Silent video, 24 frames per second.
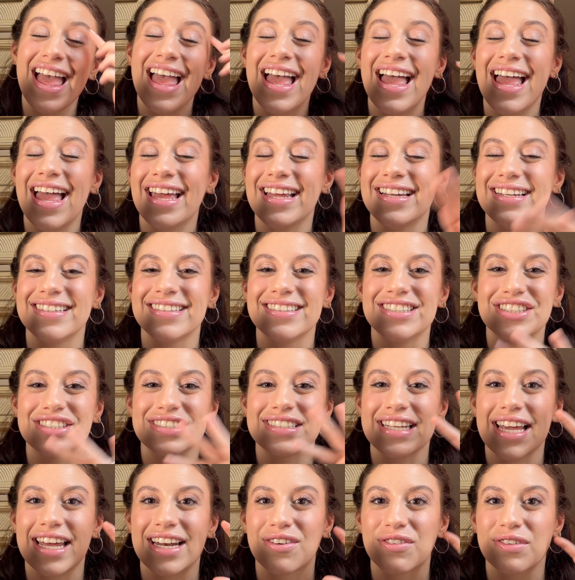and just
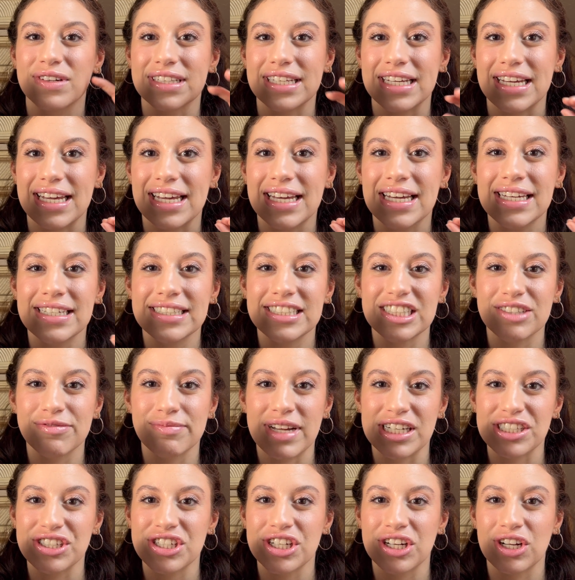get a really
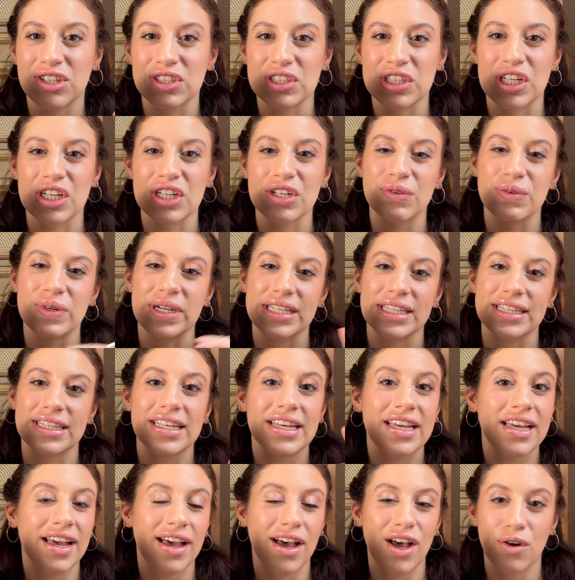dimensional look with
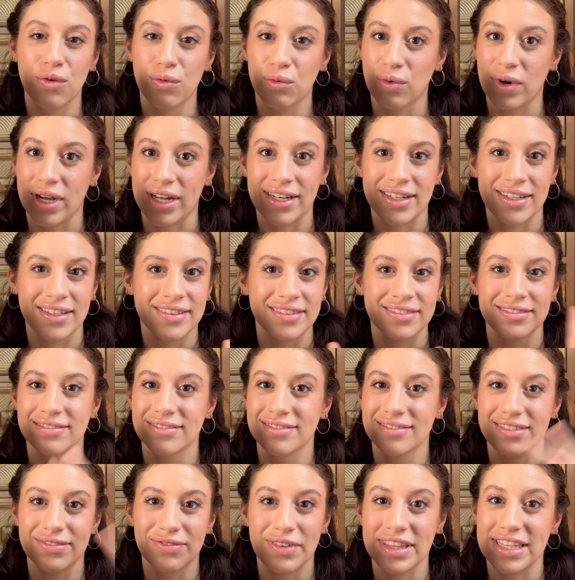
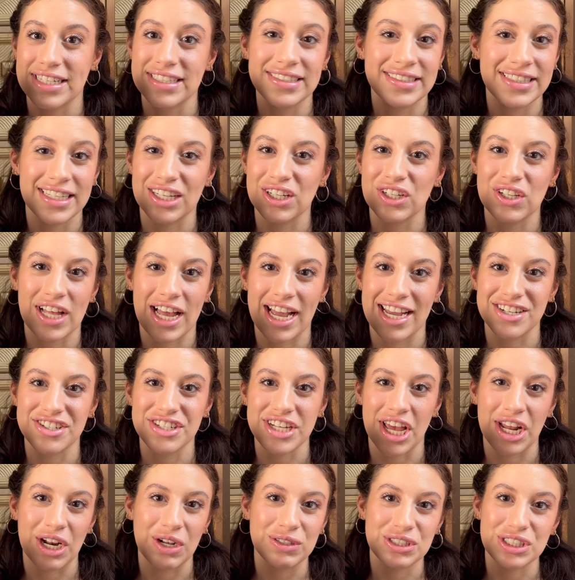a single
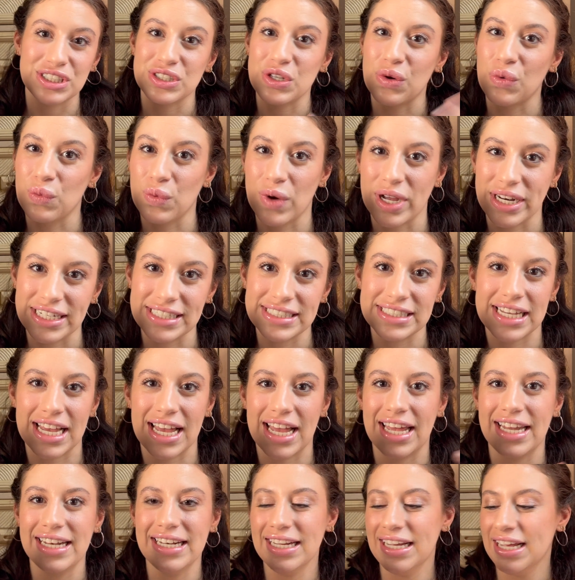eyeshadow, just a one and
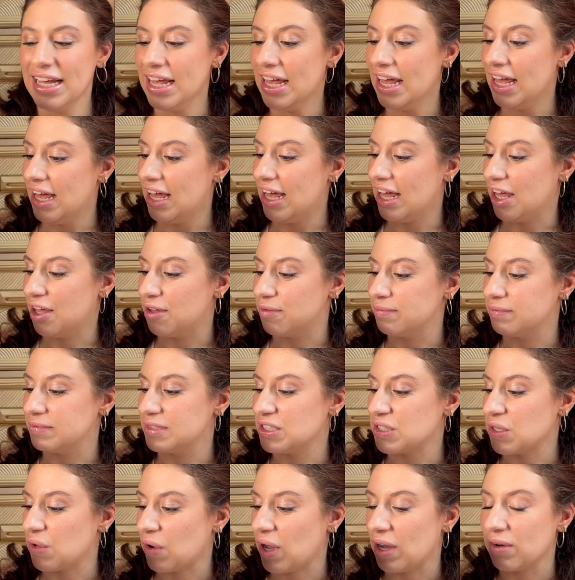done.
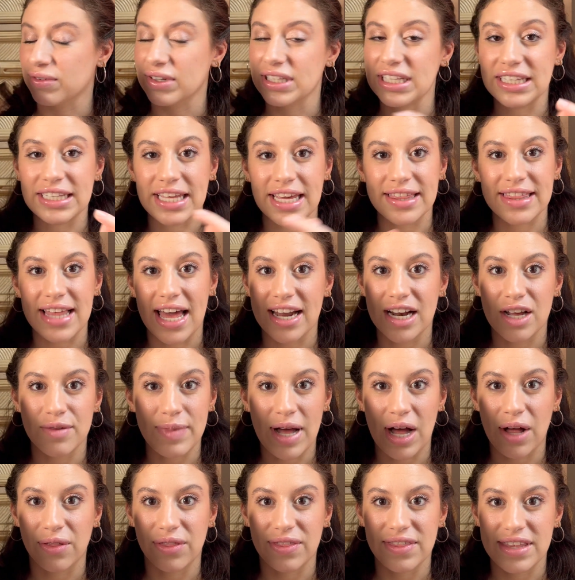So I really like that
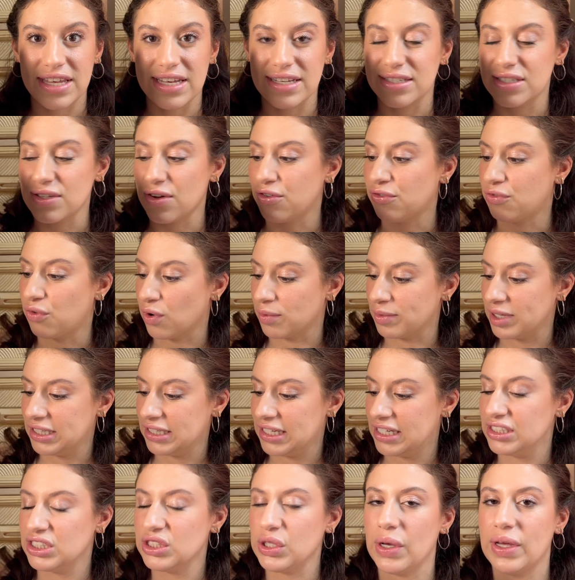about these
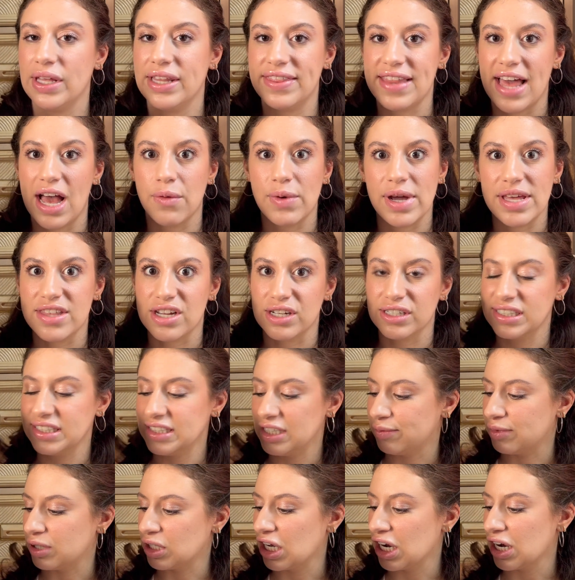formulas. So in that way they're
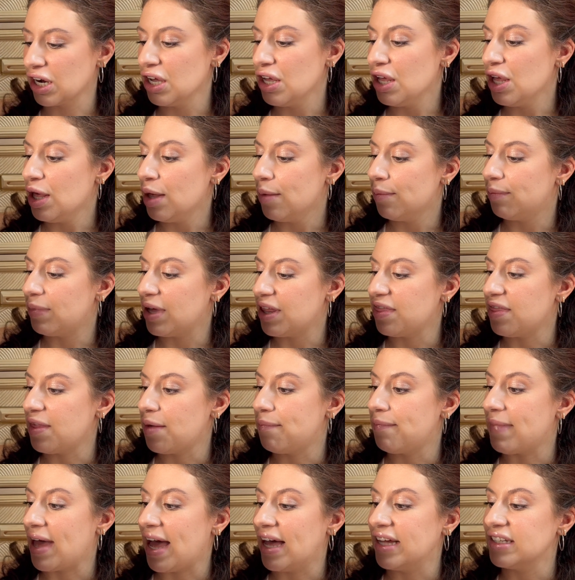similar, but the
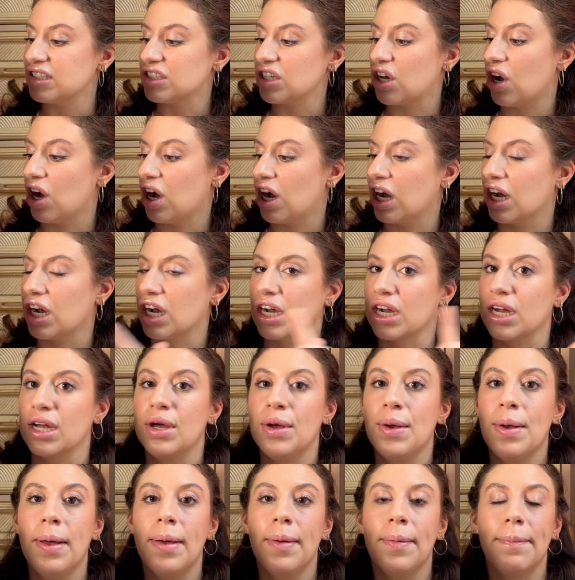mattes are
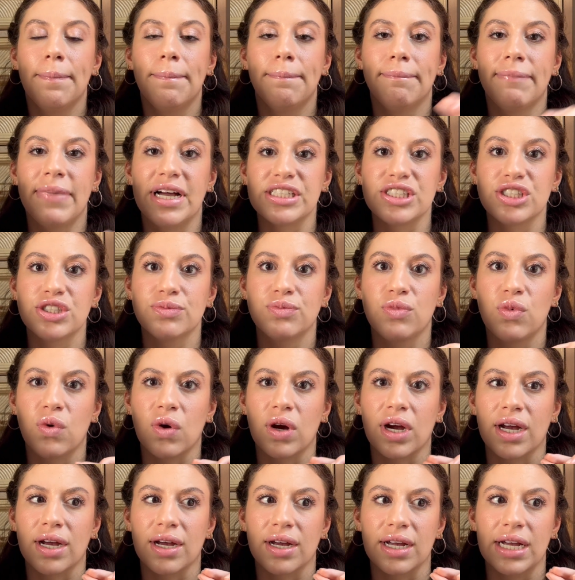much
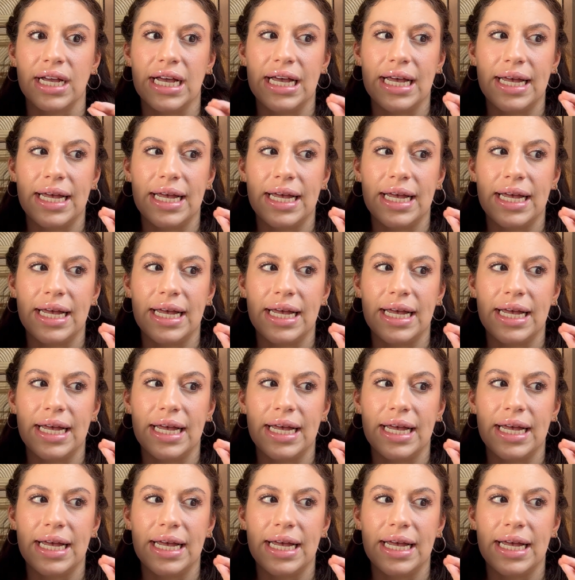more